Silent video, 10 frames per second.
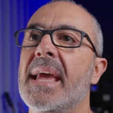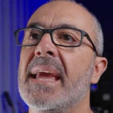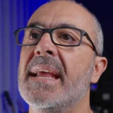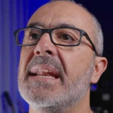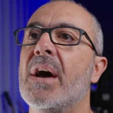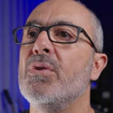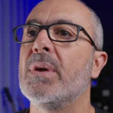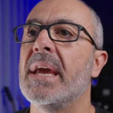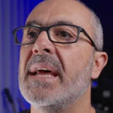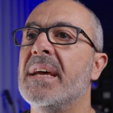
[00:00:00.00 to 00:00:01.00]
and now you
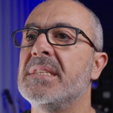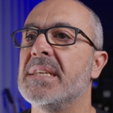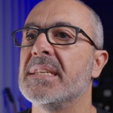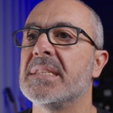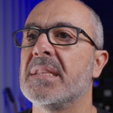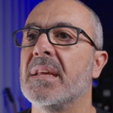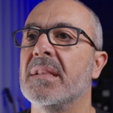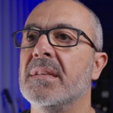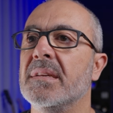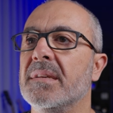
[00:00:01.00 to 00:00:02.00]
can adjust
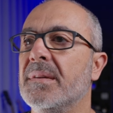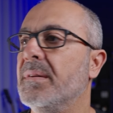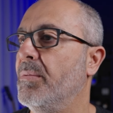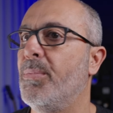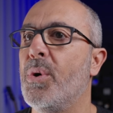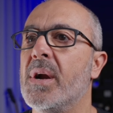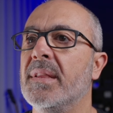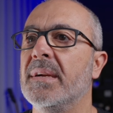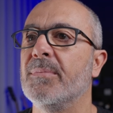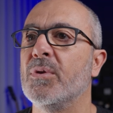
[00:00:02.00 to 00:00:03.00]
the
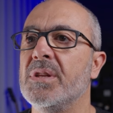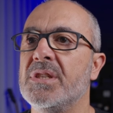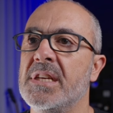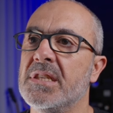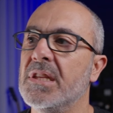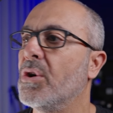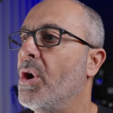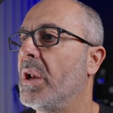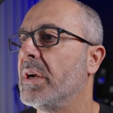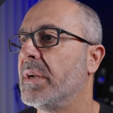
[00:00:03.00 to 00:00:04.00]
border. I'm going to change the
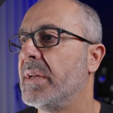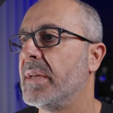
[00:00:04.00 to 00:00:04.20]
color.